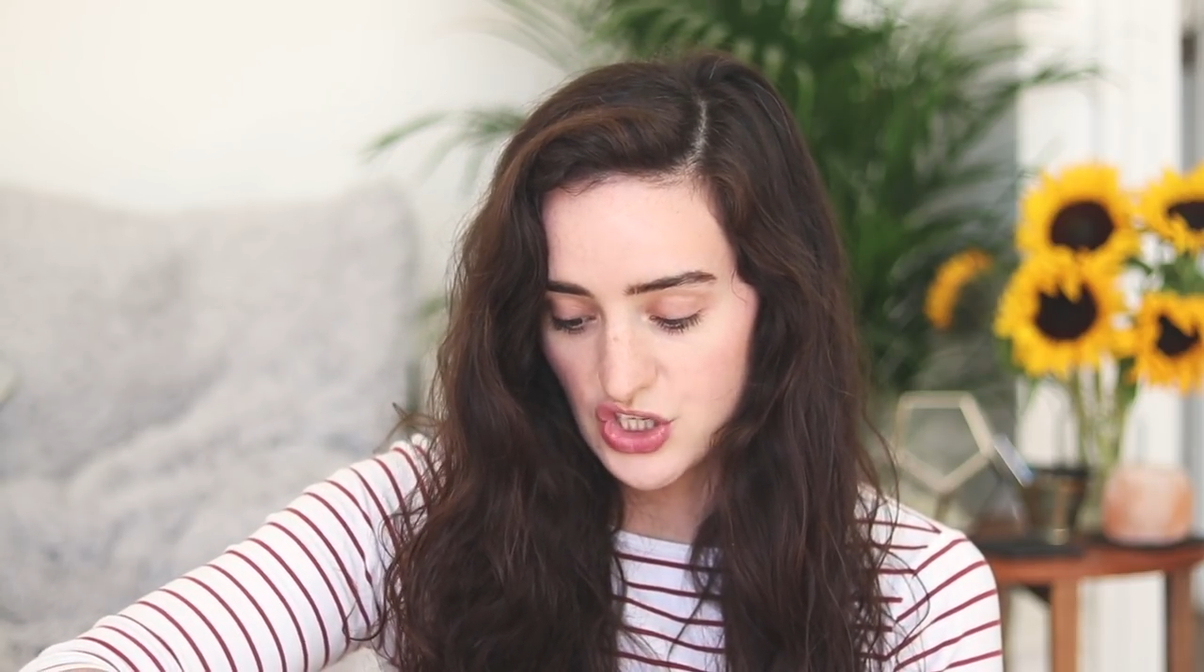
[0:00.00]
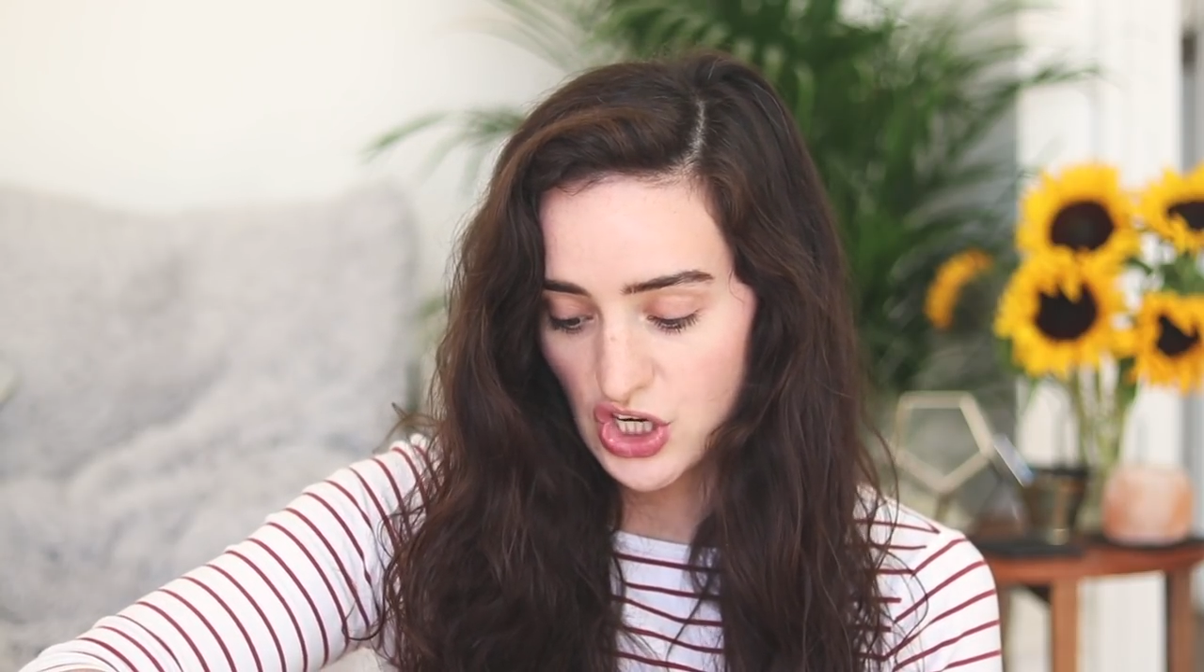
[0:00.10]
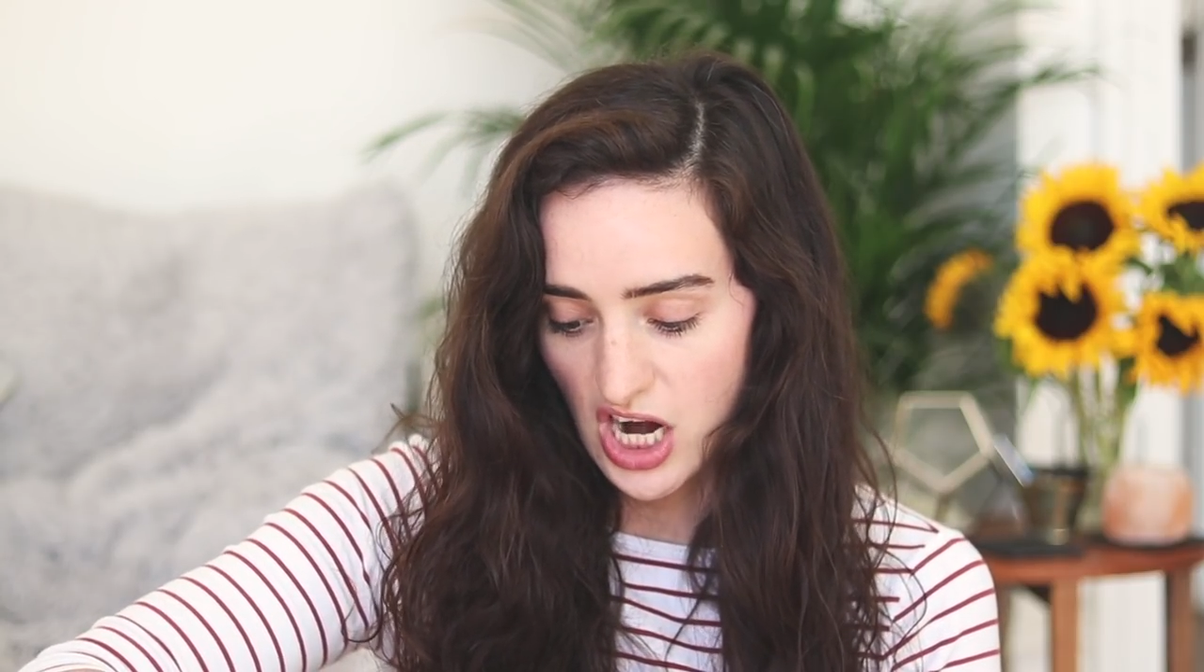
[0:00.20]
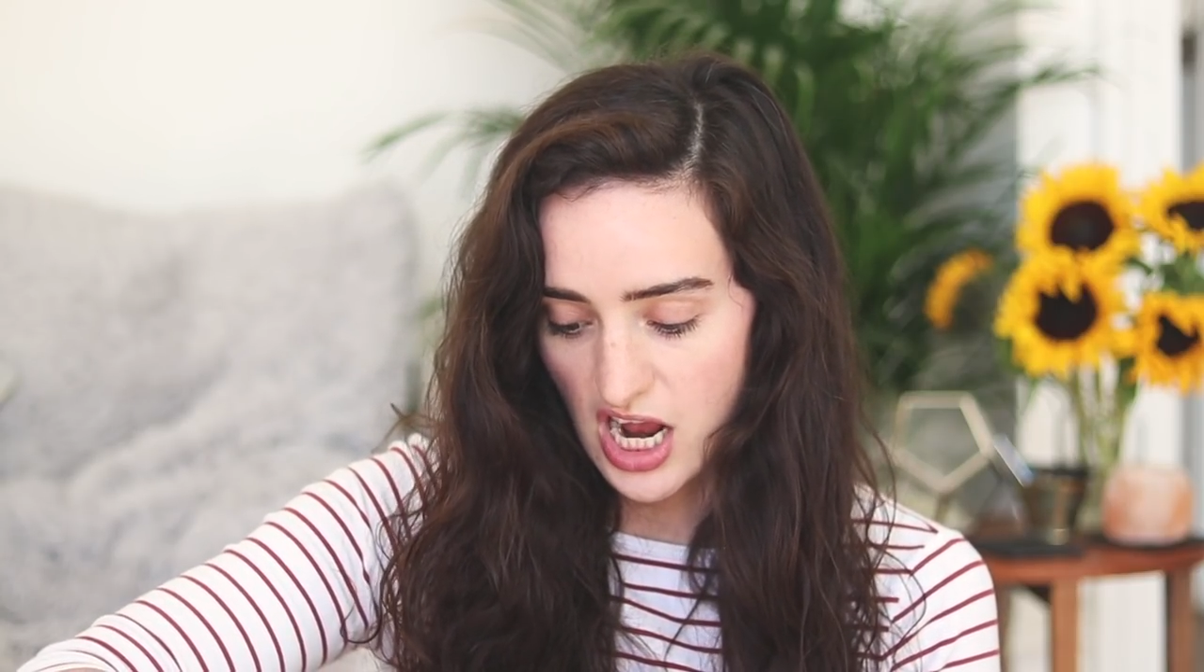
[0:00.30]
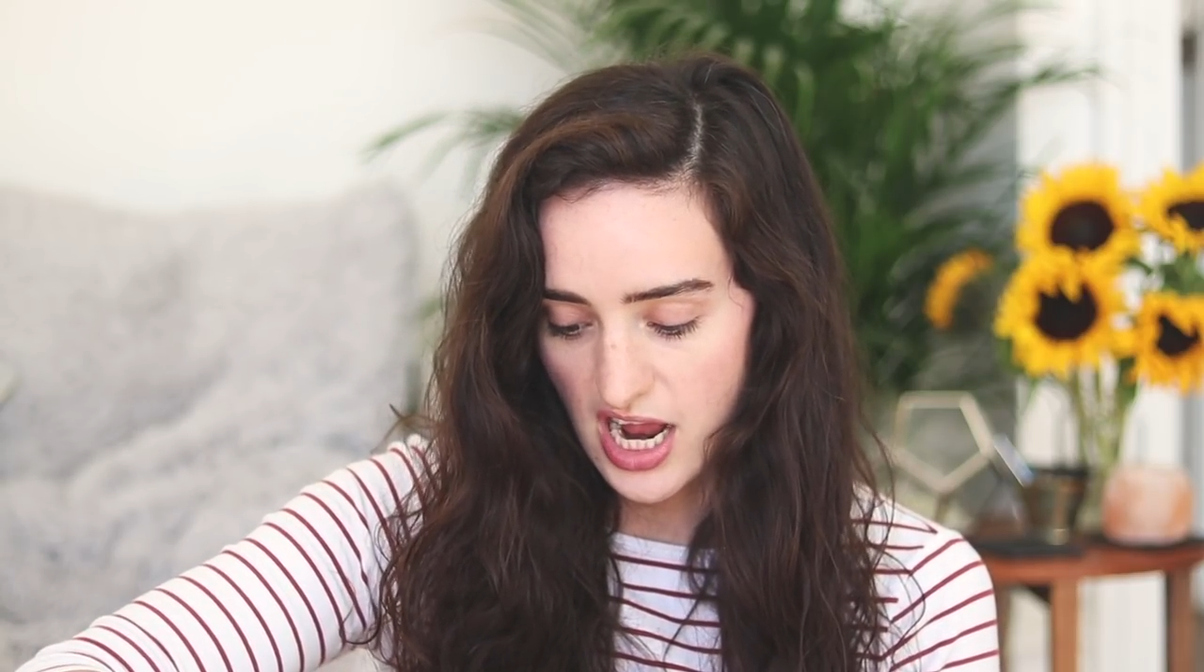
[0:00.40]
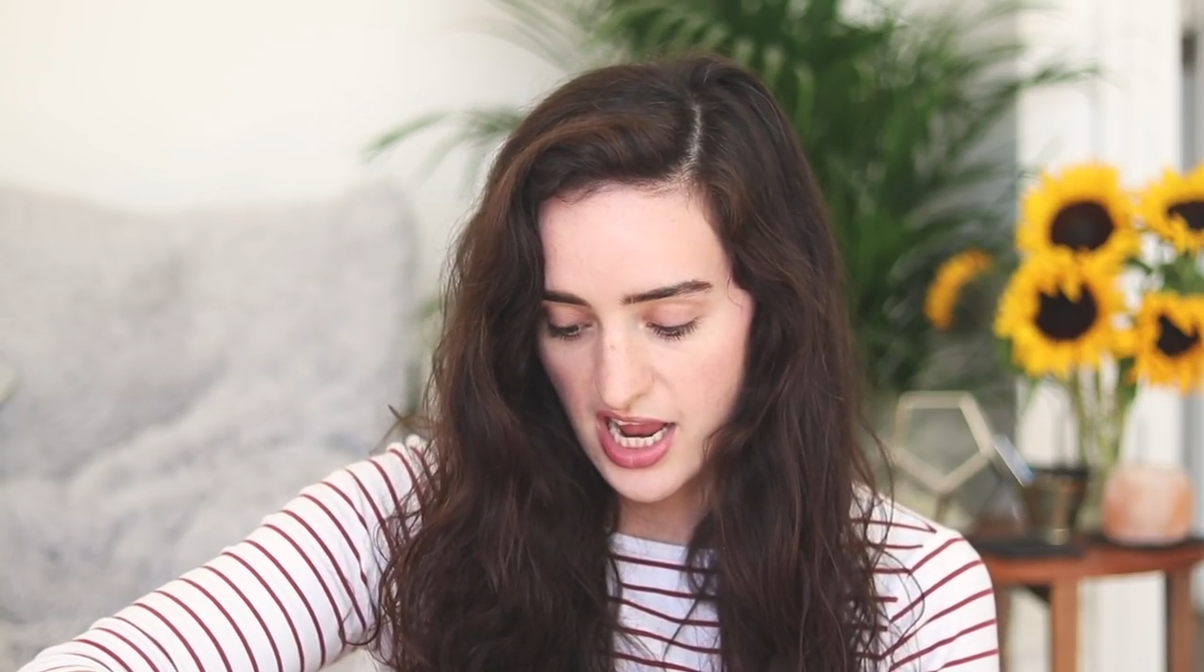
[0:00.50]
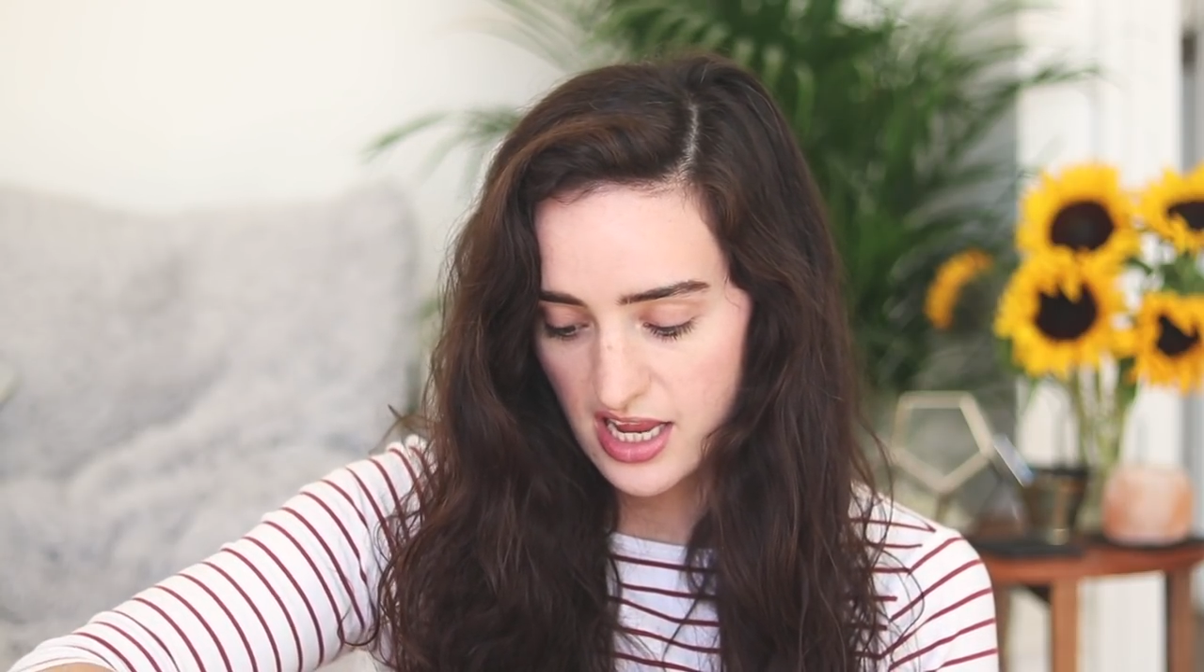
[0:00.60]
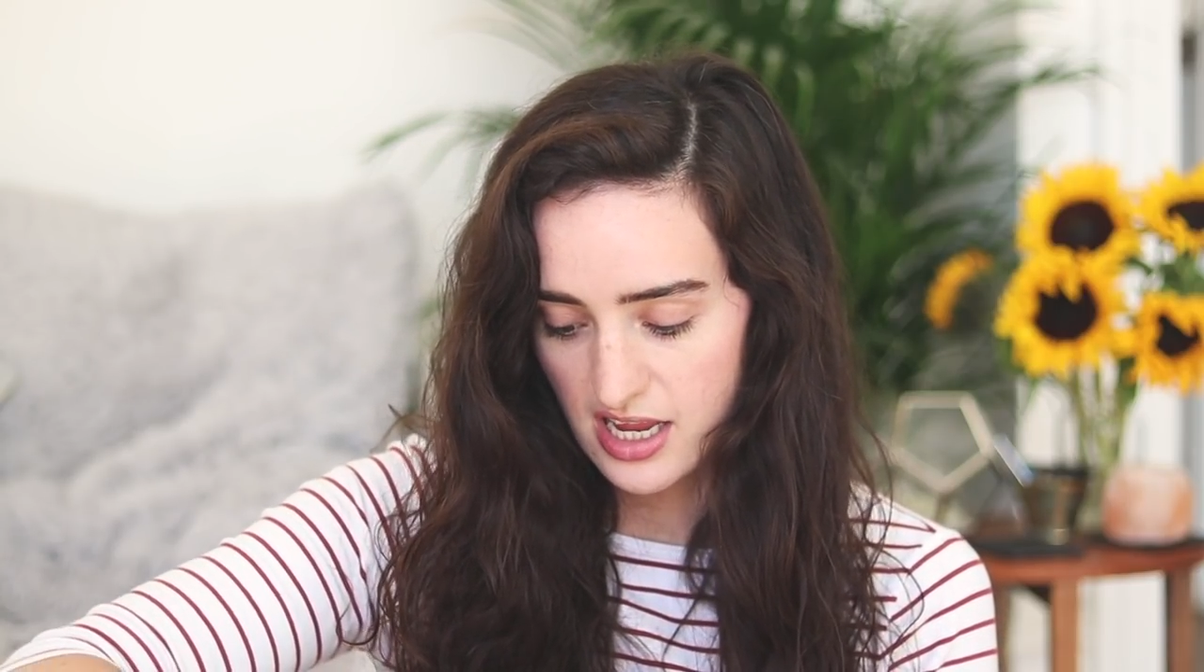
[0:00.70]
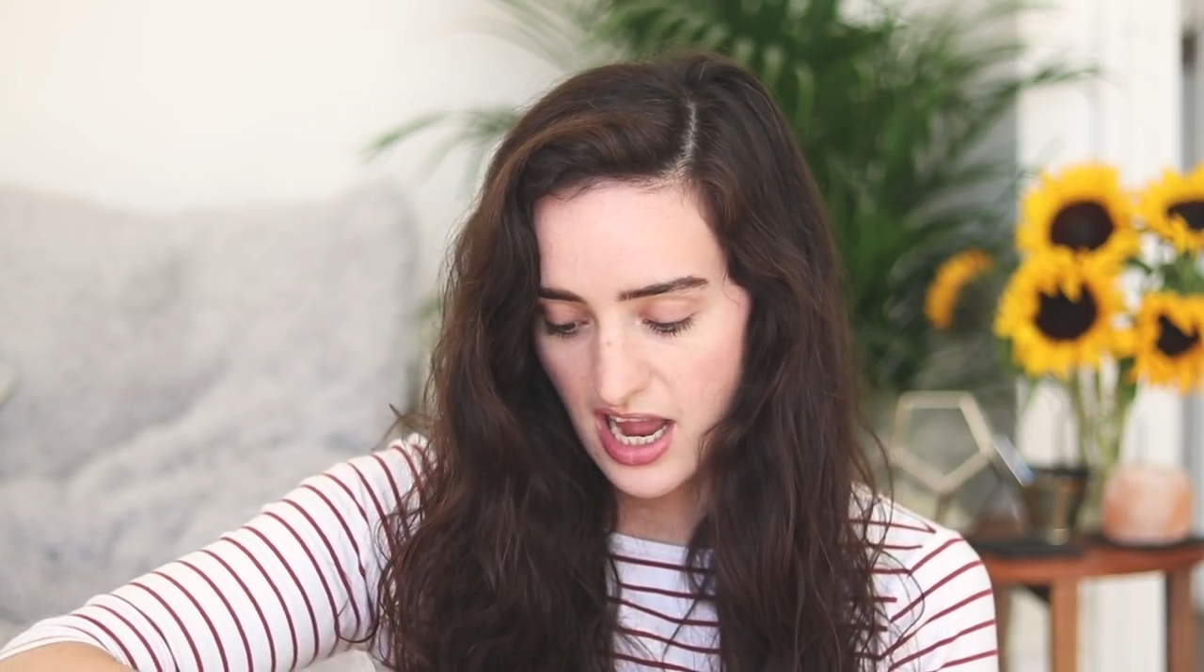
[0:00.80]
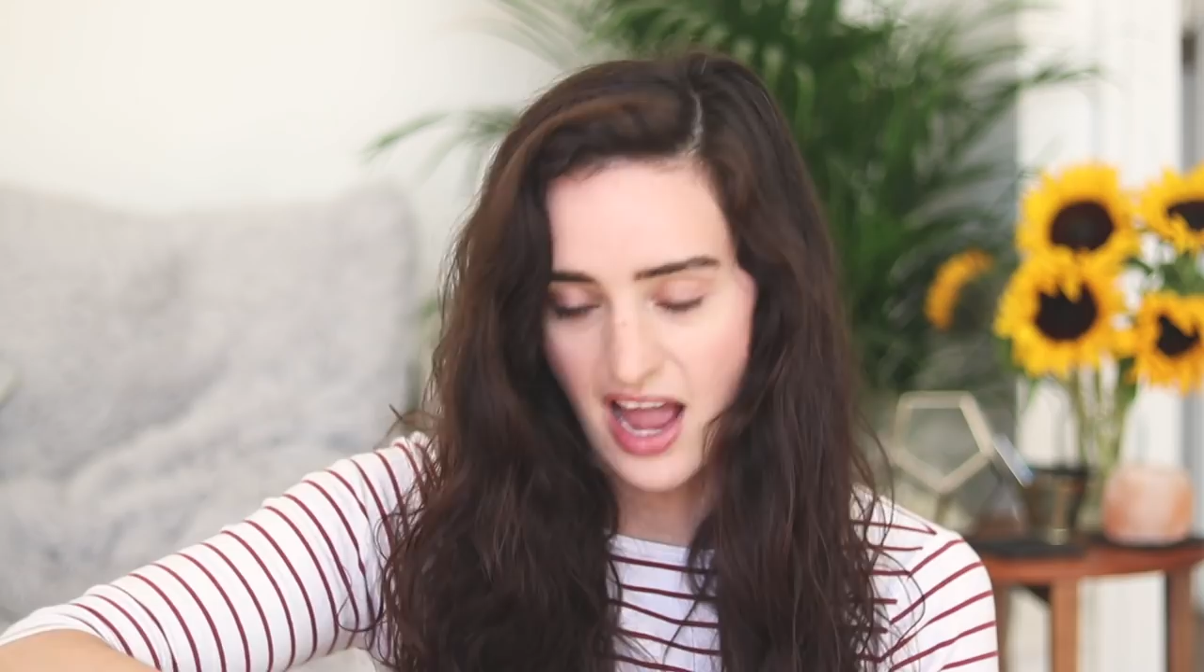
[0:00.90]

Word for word: try.